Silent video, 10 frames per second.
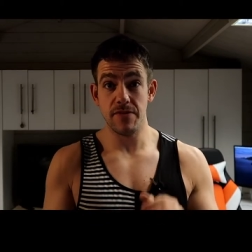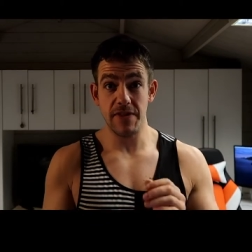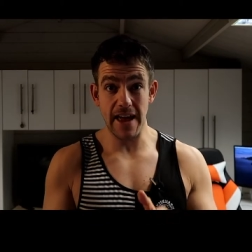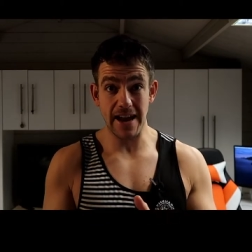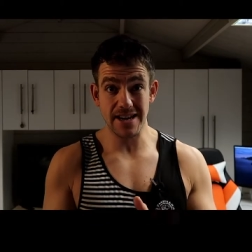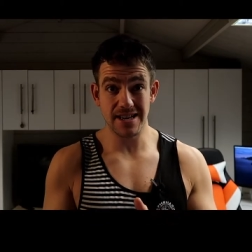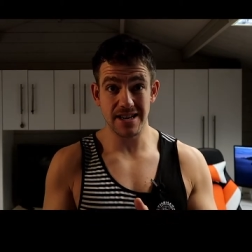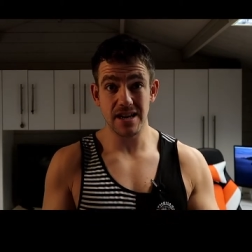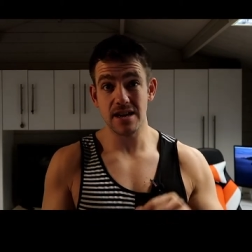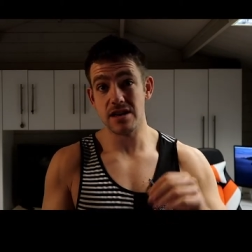
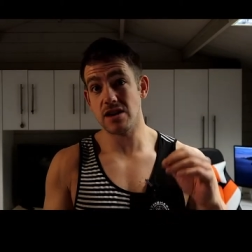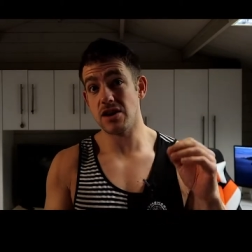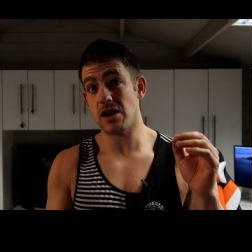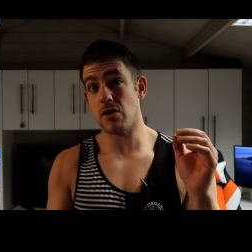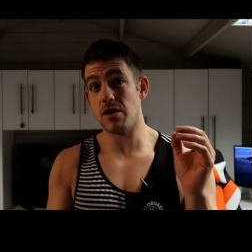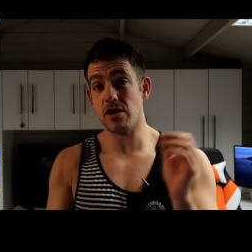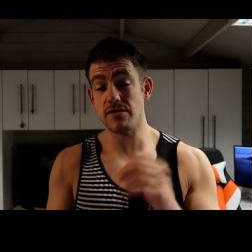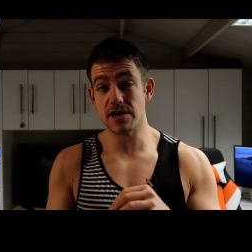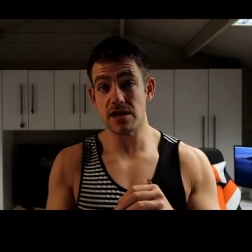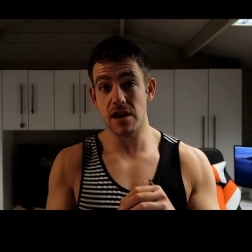Next, you're going to go on the
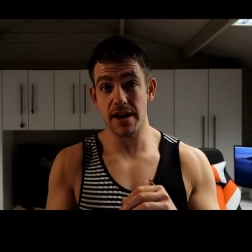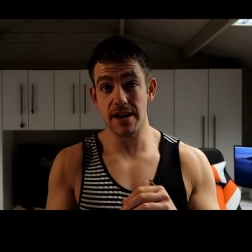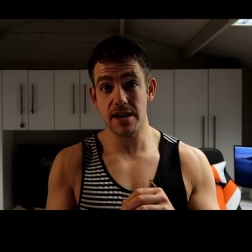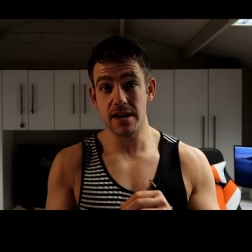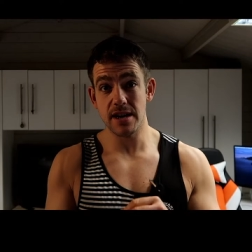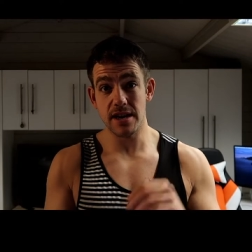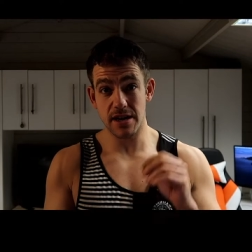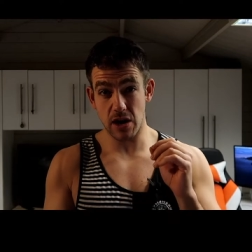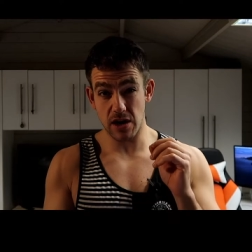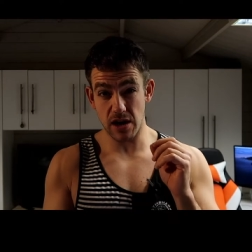other side and
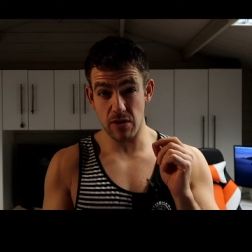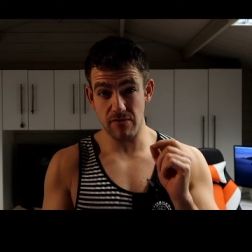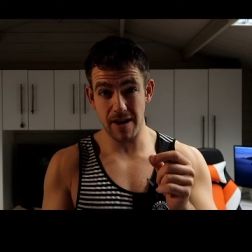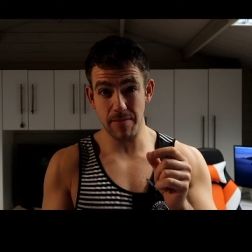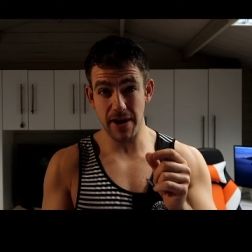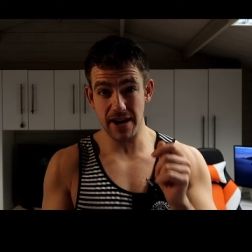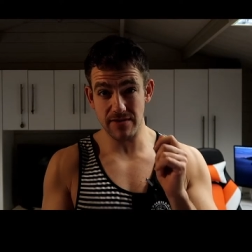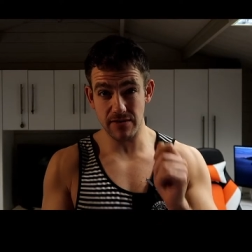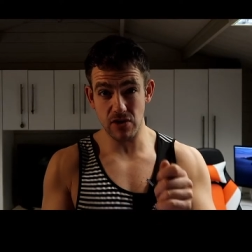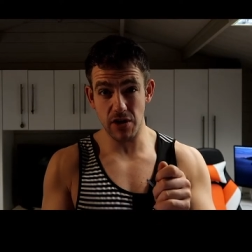you're going to go in red pen
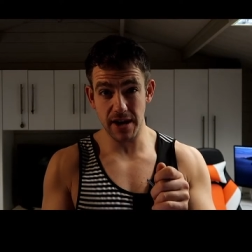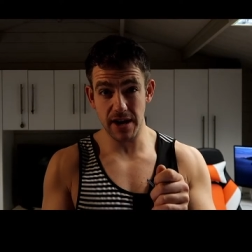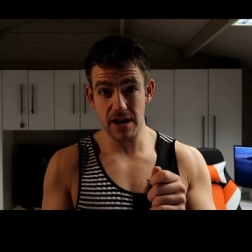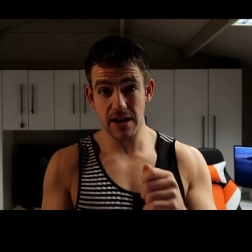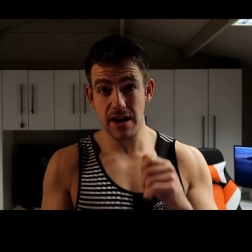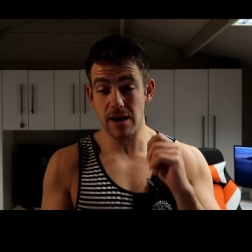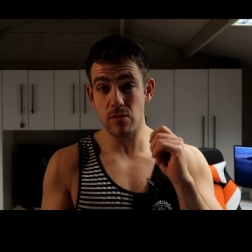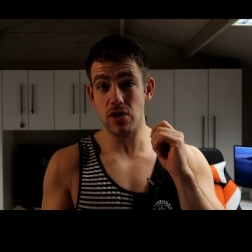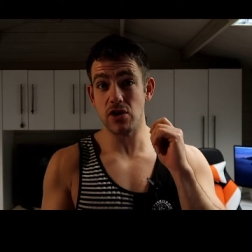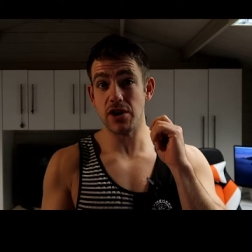if you've got it. And
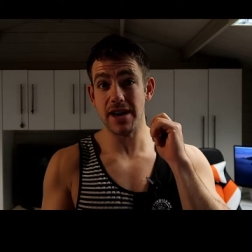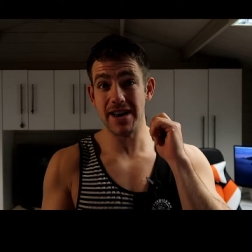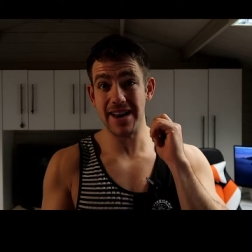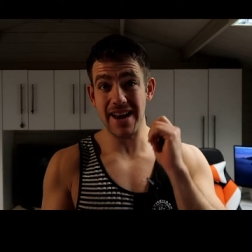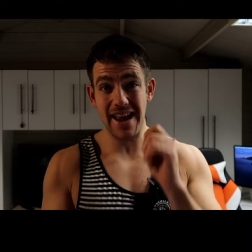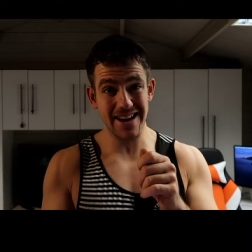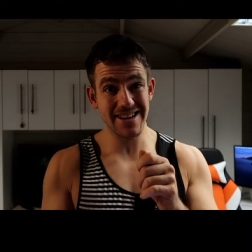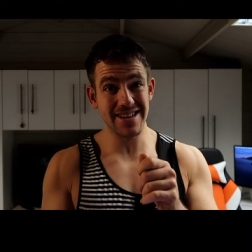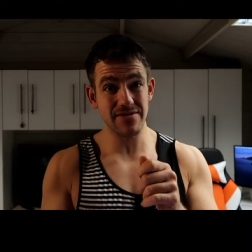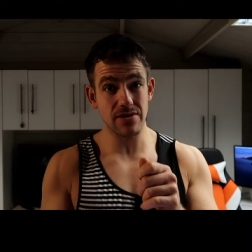we're looking at
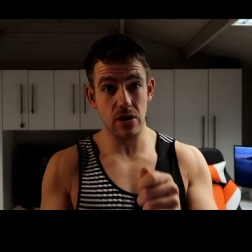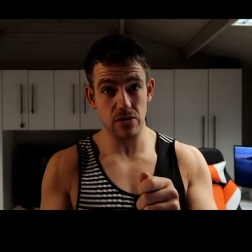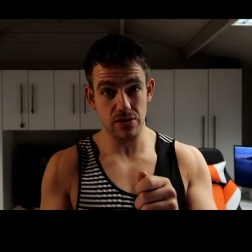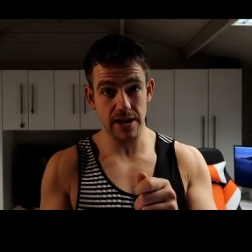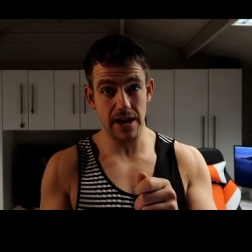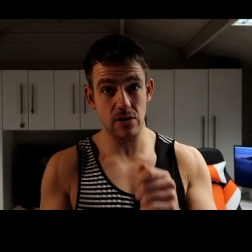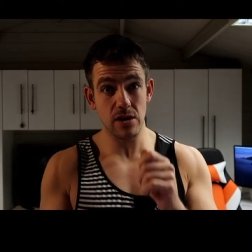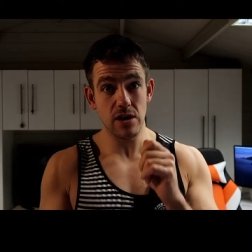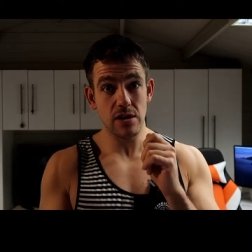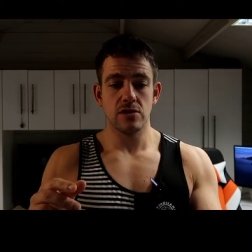negative goals now.
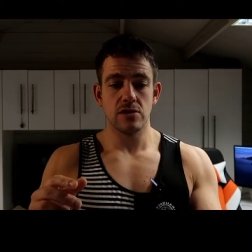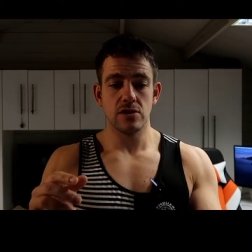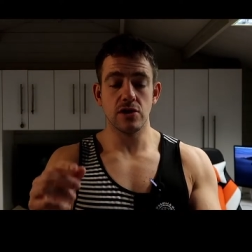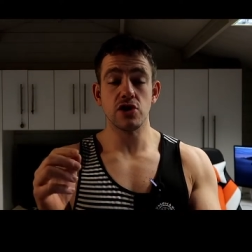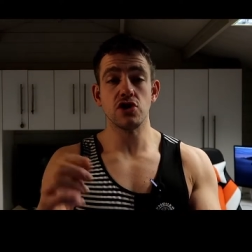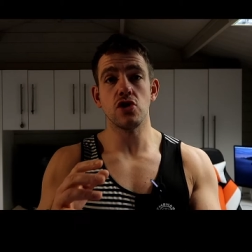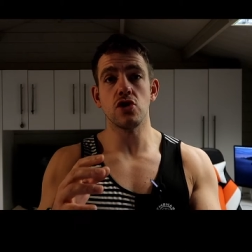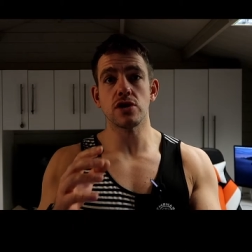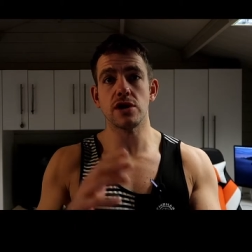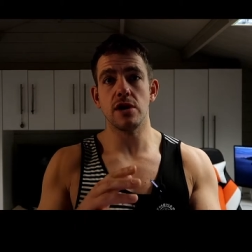So the
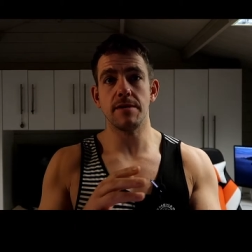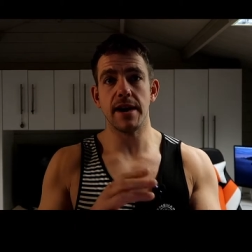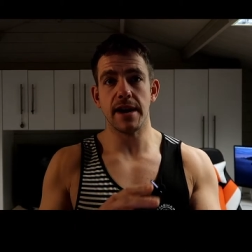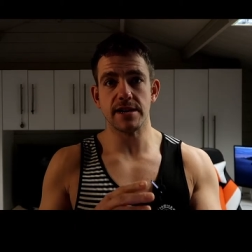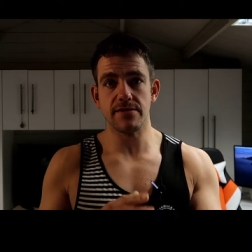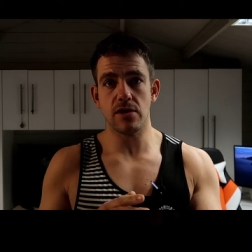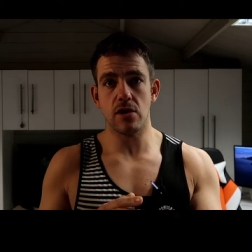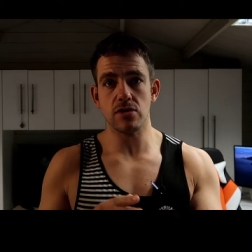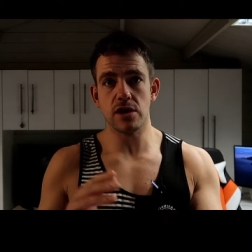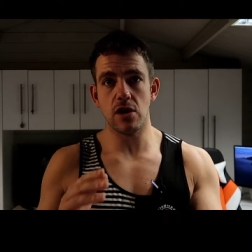short term negative
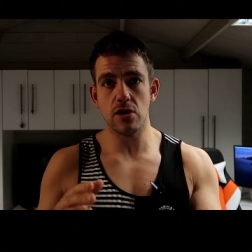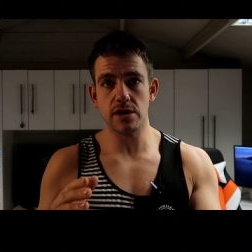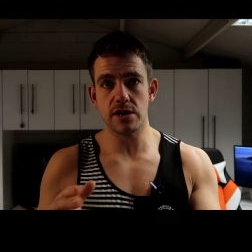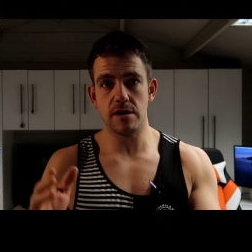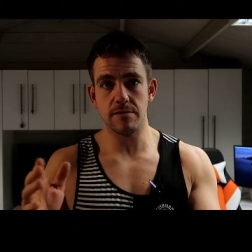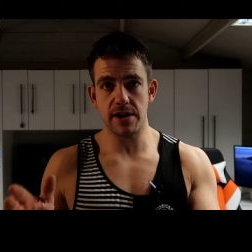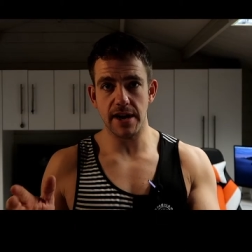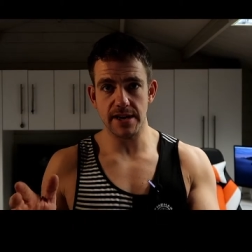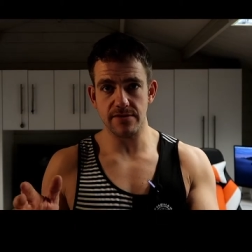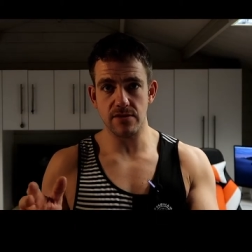goals and the long term
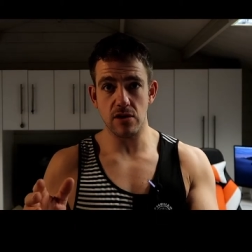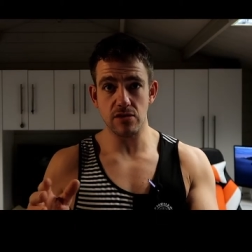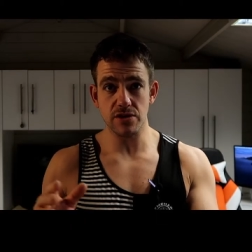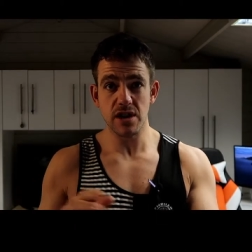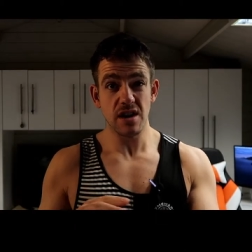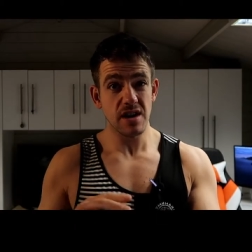negative goals,